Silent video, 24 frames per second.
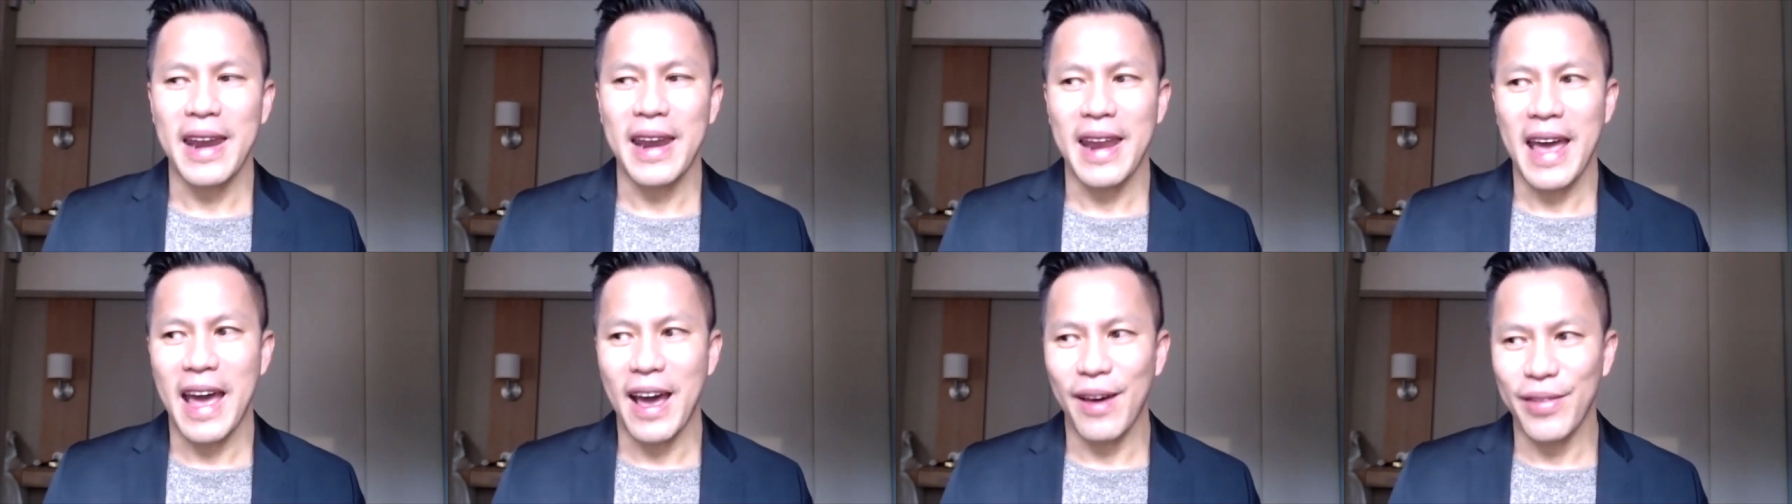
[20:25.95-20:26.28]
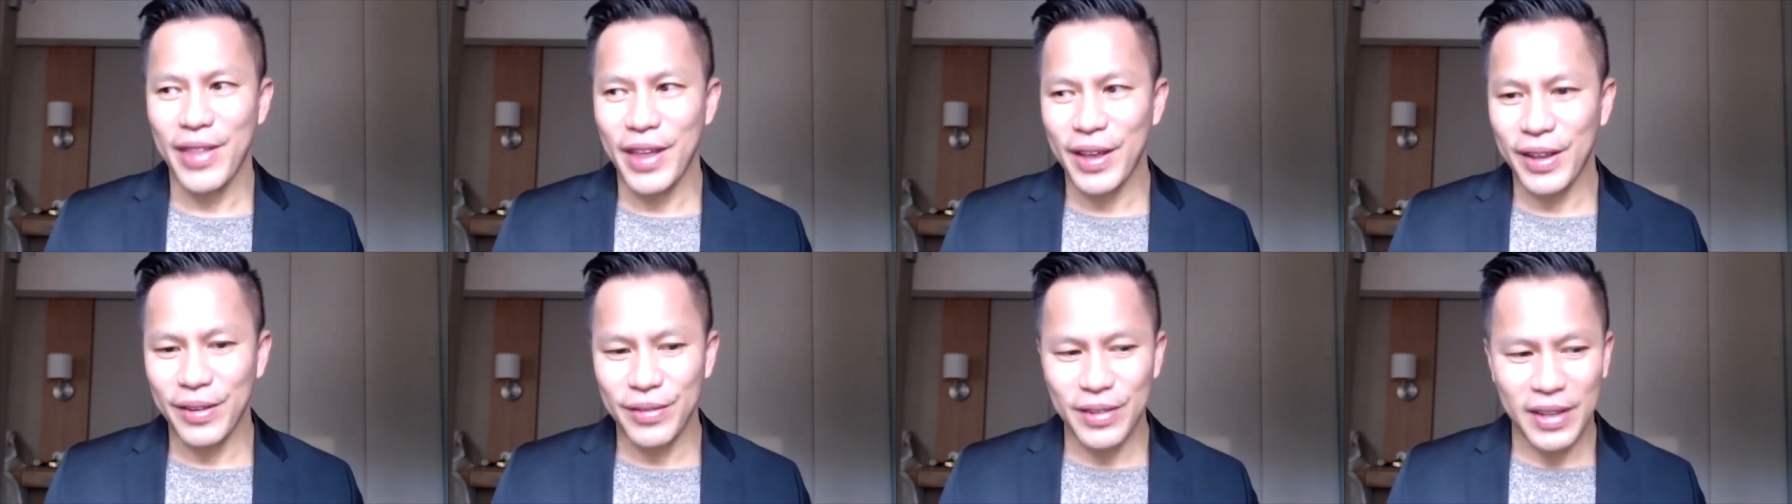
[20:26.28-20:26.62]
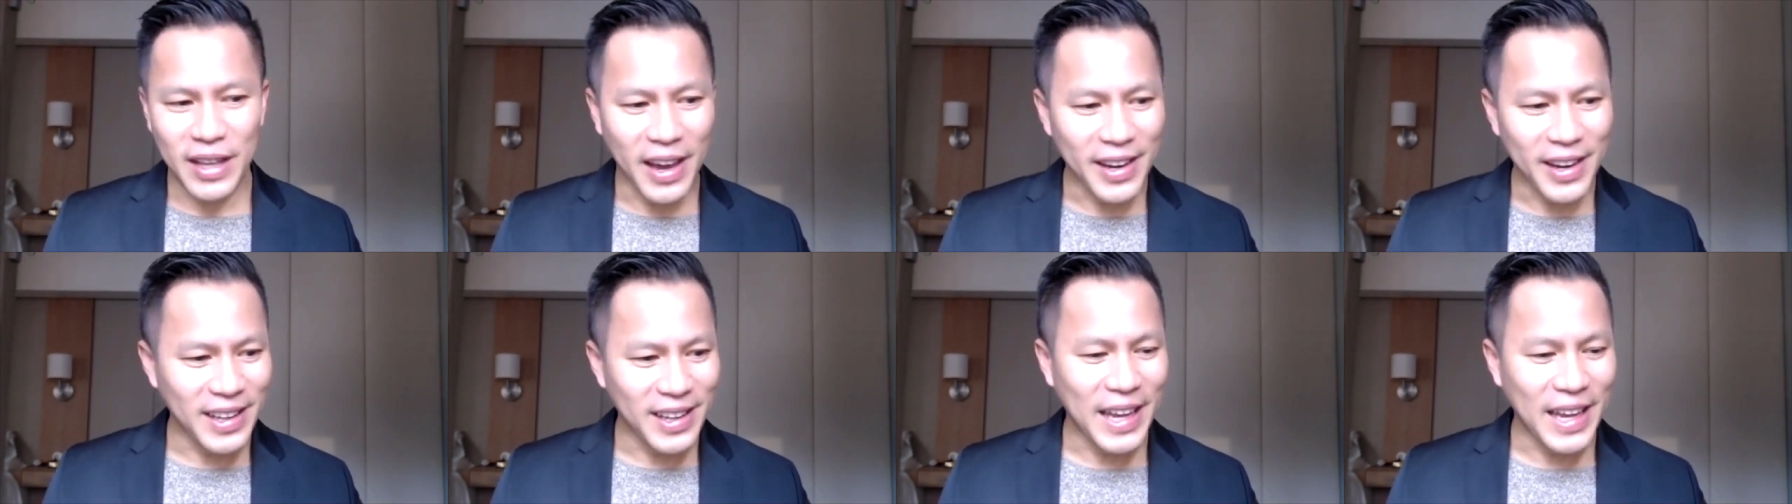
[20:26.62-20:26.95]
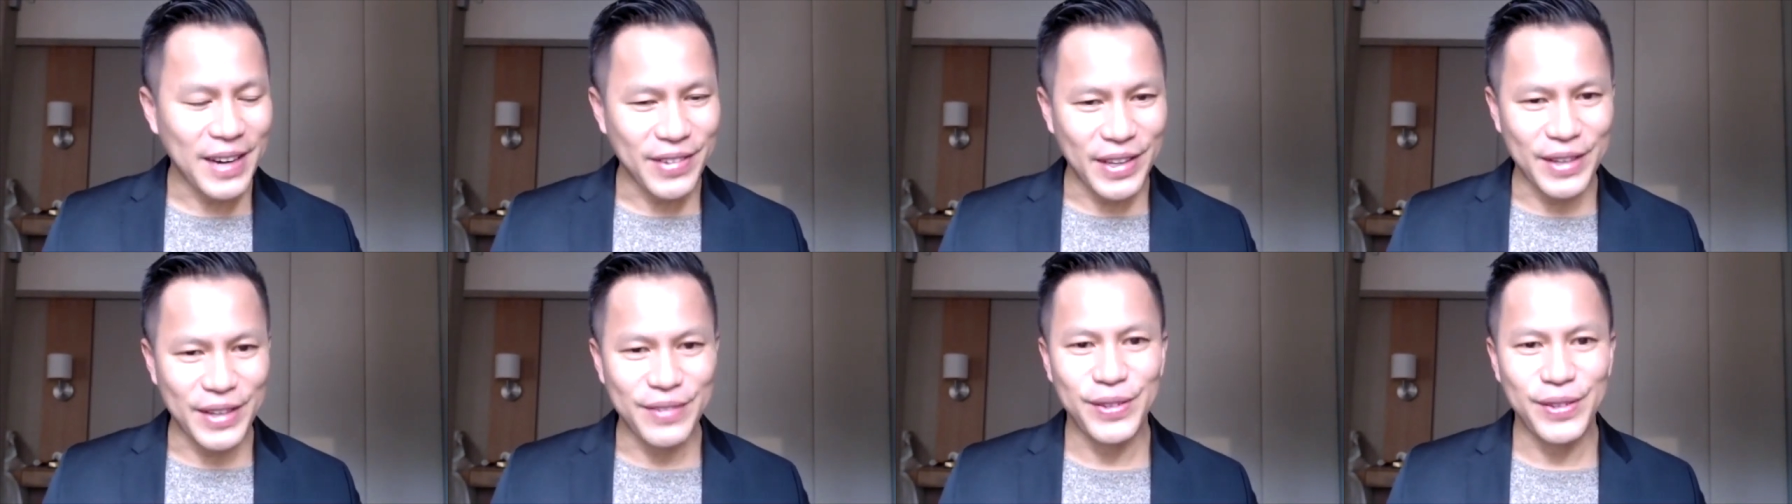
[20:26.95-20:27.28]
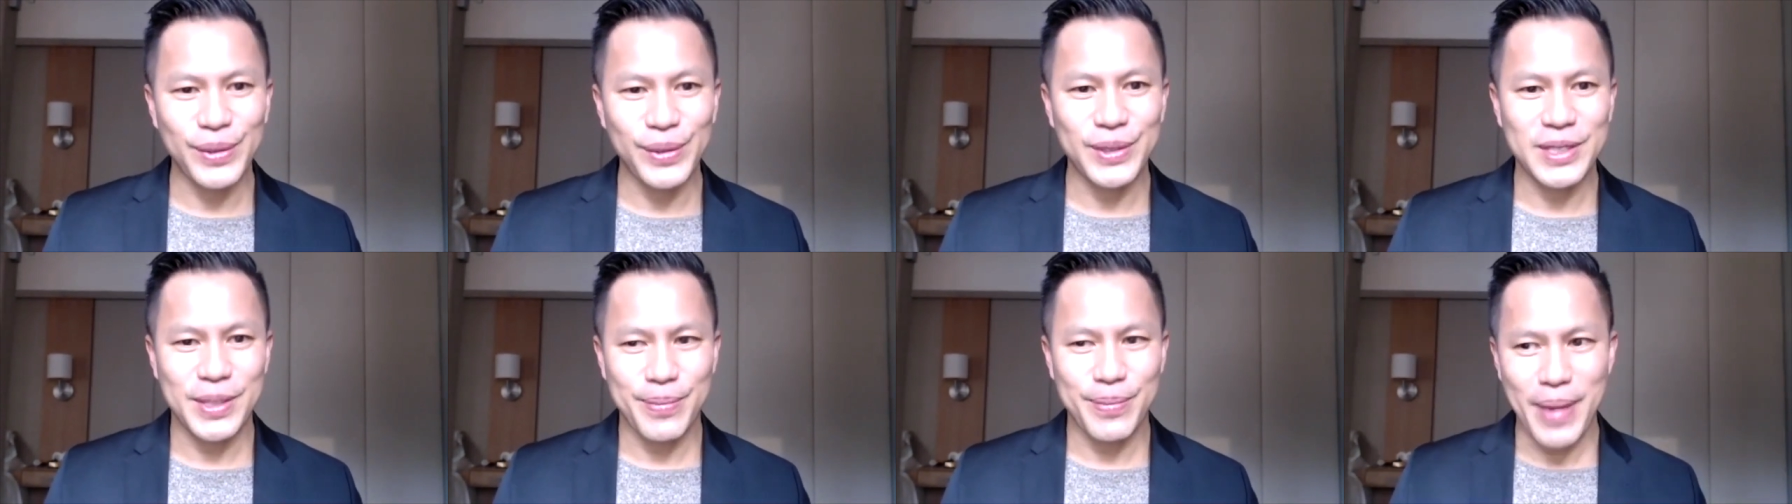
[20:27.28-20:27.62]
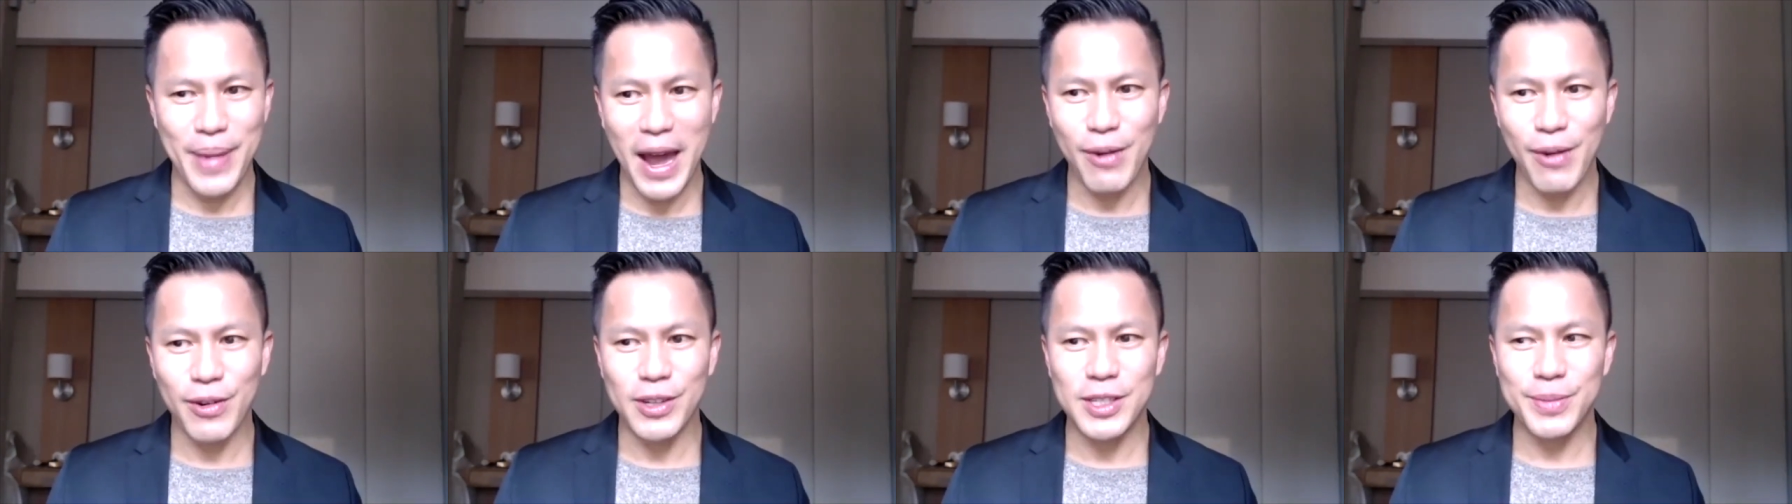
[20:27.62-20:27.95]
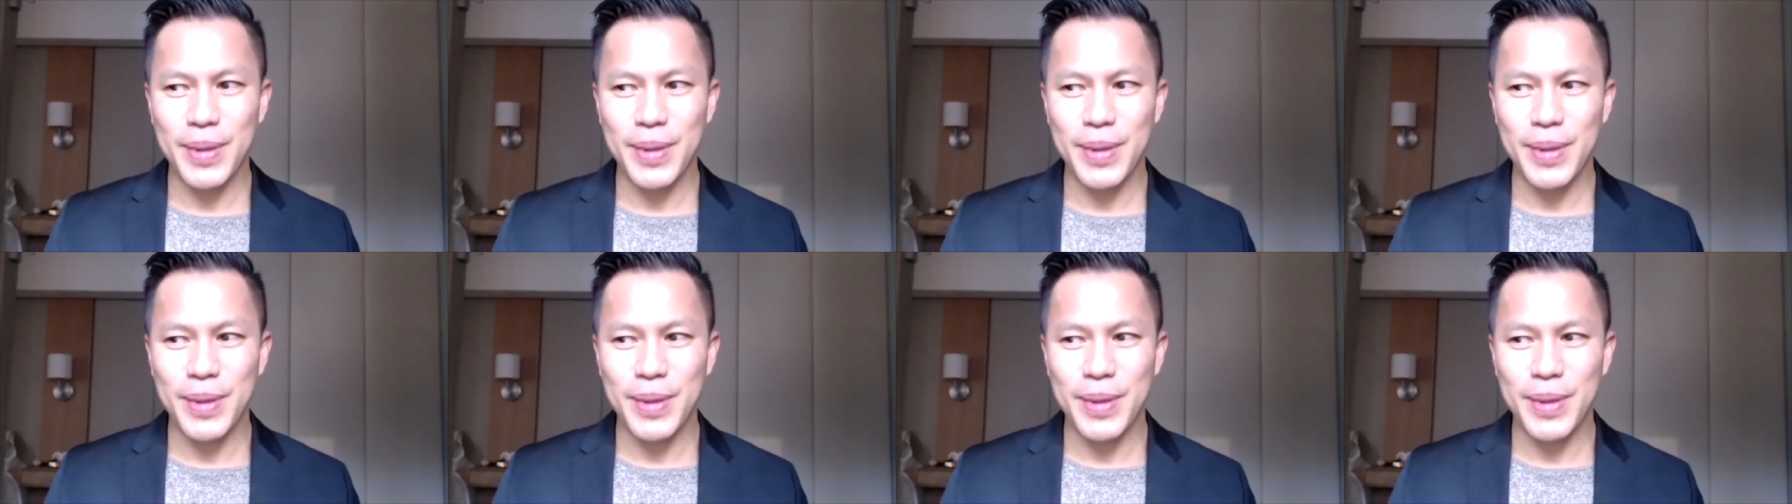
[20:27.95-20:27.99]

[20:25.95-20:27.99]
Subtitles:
how they got a lot of influence and powers.